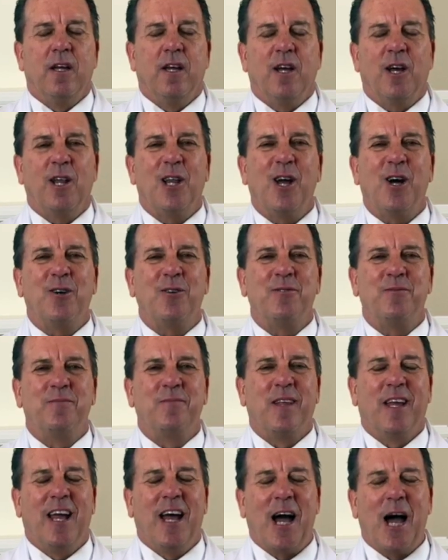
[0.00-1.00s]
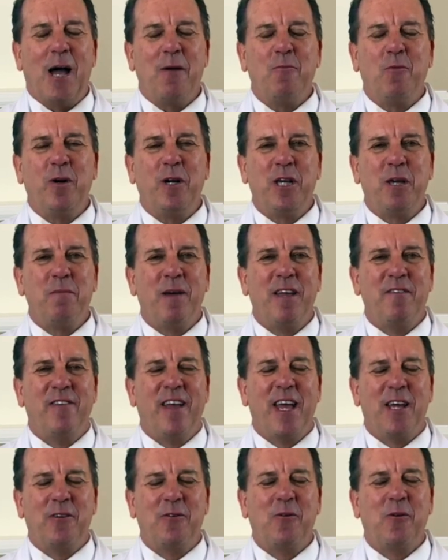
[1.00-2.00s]
Hello, I'm William A.
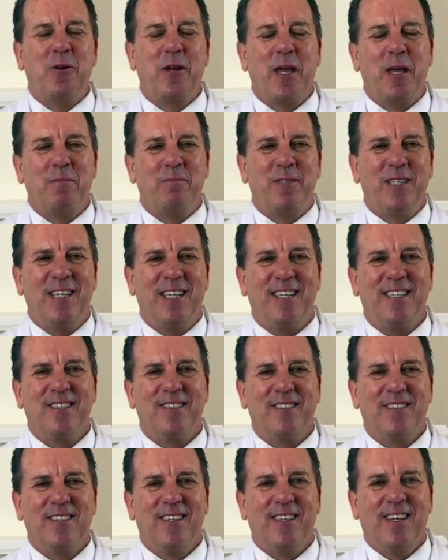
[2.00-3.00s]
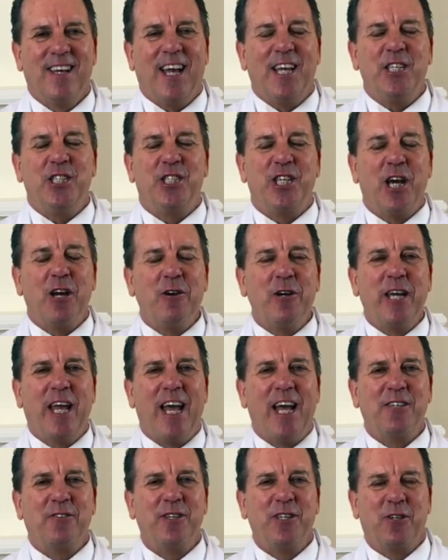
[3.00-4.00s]
Van Horn, MD, a
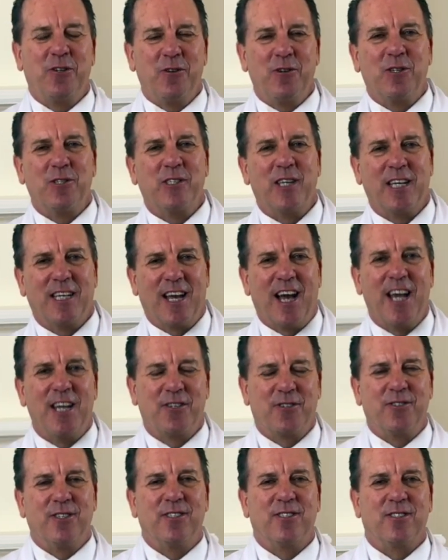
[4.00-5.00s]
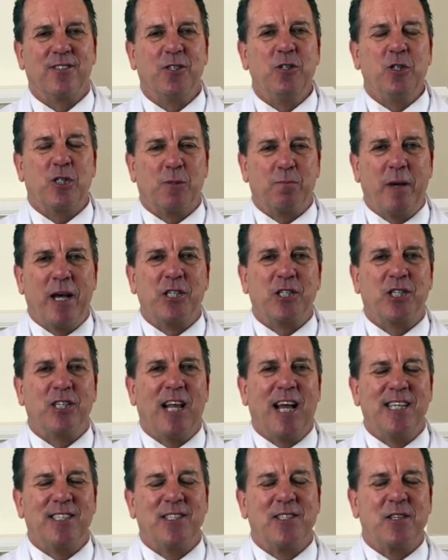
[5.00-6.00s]
geriatric neuropsychiatrist who
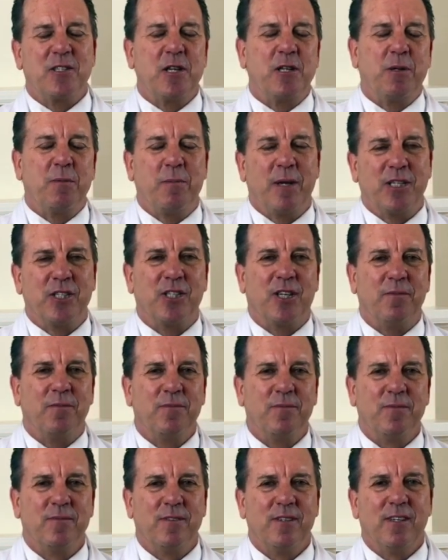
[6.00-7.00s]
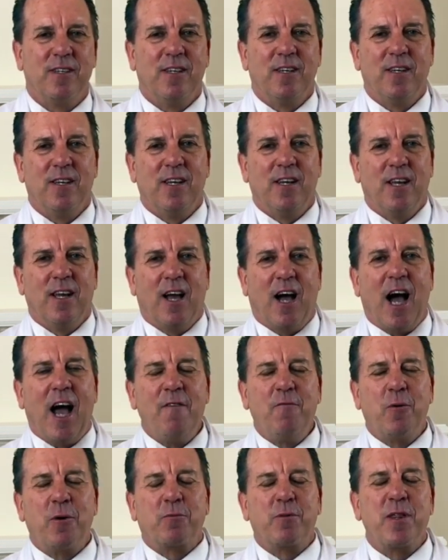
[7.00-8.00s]
specializes in dementia.
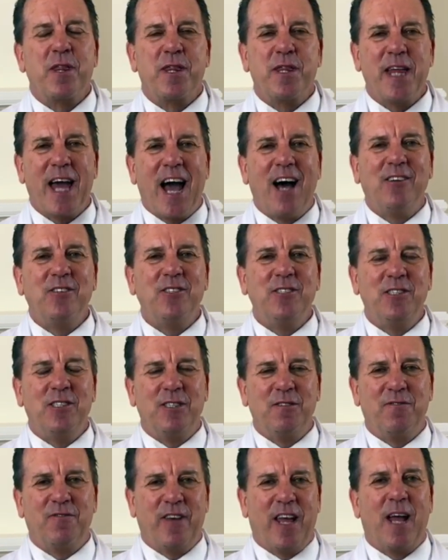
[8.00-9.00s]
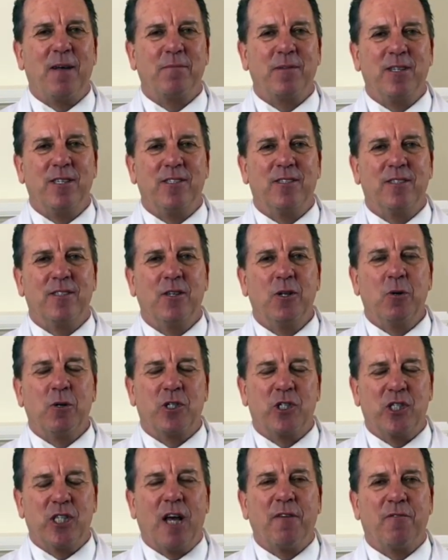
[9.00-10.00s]
I've worked with thousands of families who are
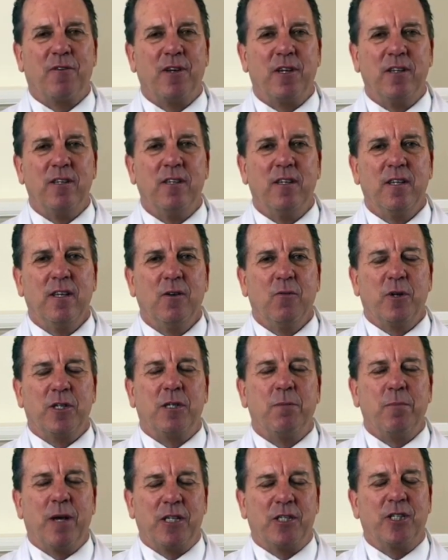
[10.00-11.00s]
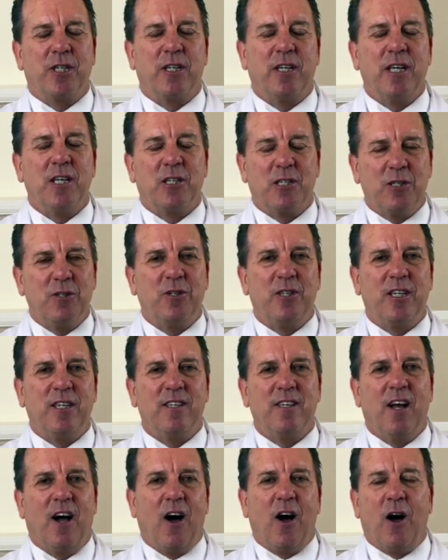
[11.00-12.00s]
suffering with dementia,
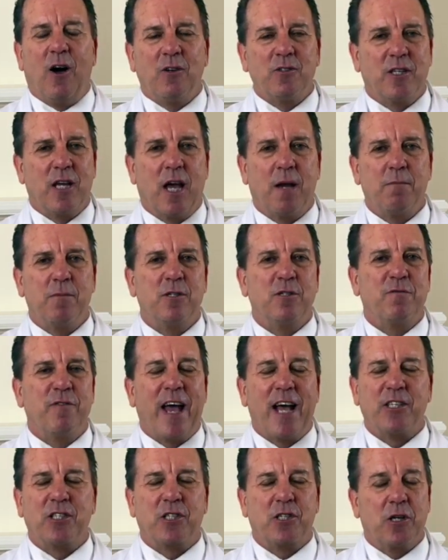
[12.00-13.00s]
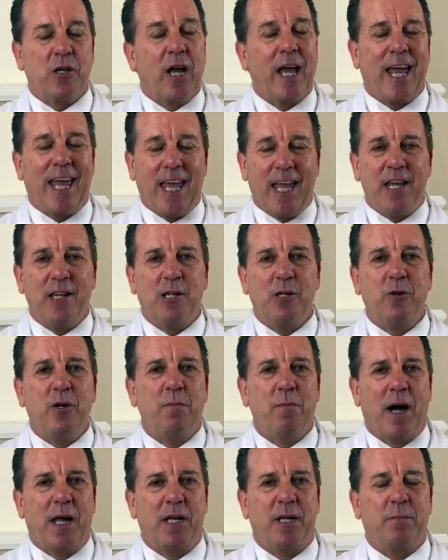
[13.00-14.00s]
including Alzheimer's, vascular, and
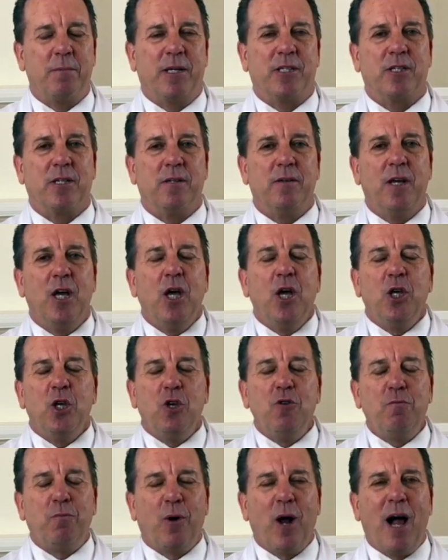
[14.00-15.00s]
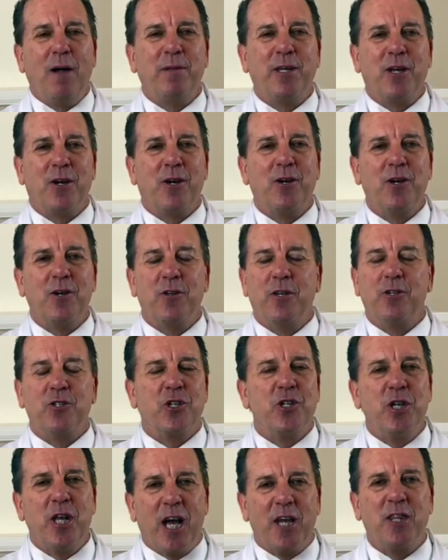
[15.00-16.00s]
Lewy body dementia. You've probably heard
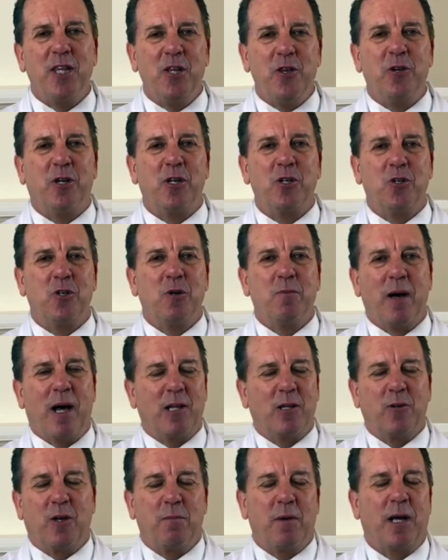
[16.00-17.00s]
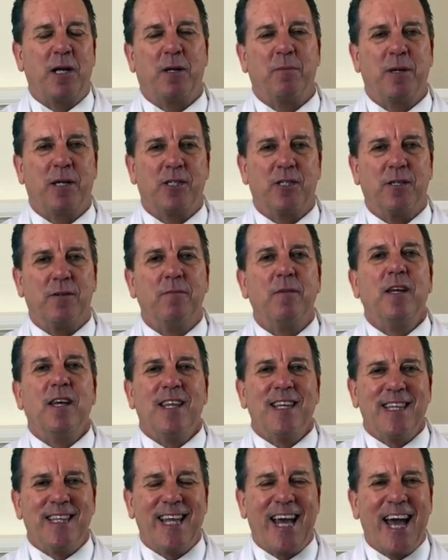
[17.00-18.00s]
there's nothing you can do about Lewy body dementia.
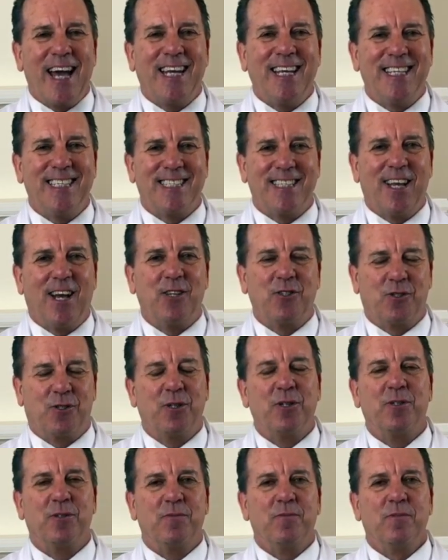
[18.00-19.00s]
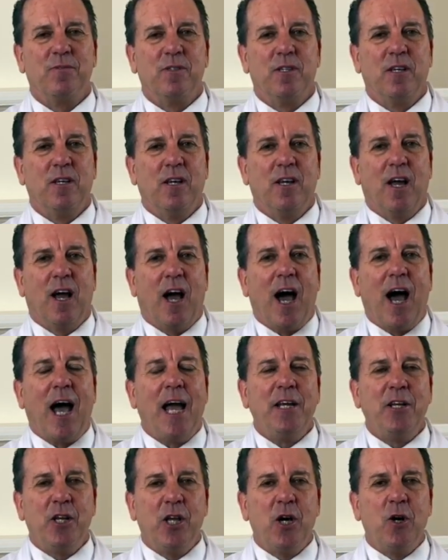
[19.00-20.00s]
That is not true.
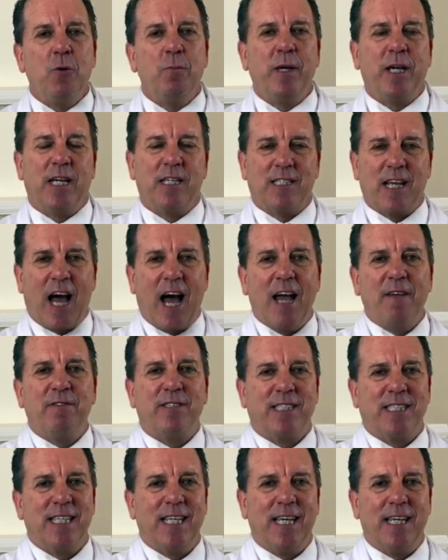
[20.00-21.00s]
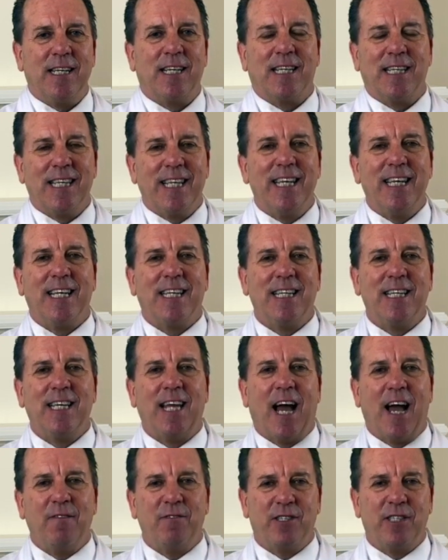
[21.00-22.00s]
I know because I've seen, clinically
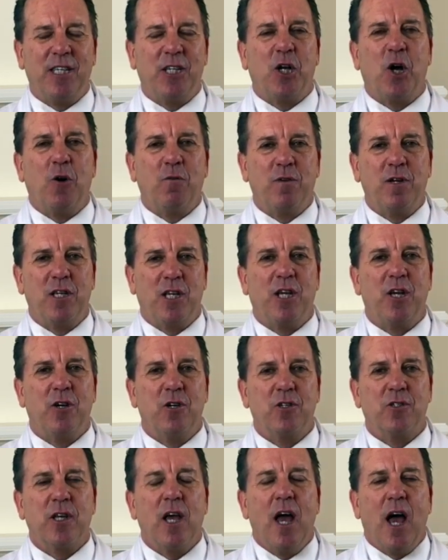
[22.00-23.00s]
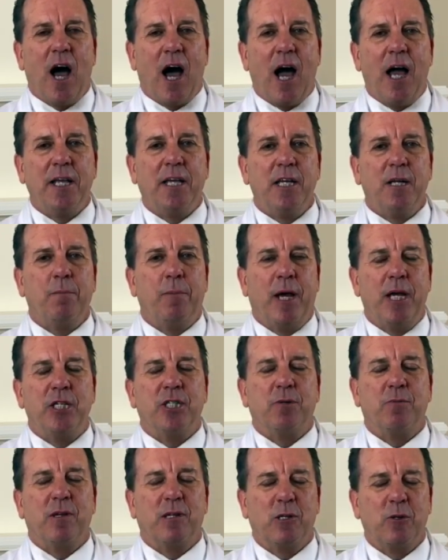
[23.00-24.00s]
I've seen over years, I get a
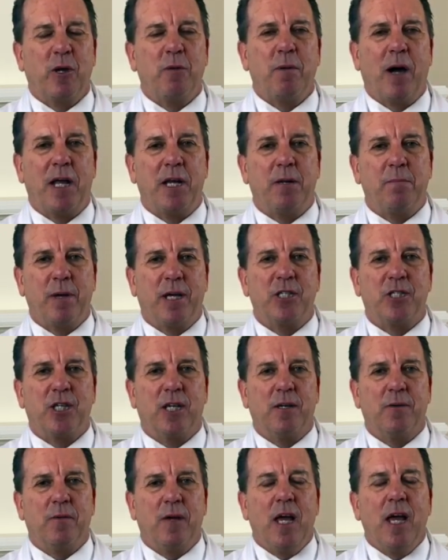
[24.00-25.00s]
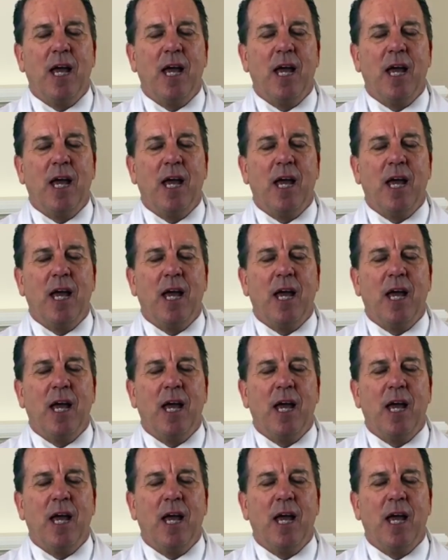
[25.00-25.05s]
patient with Lewy body dementia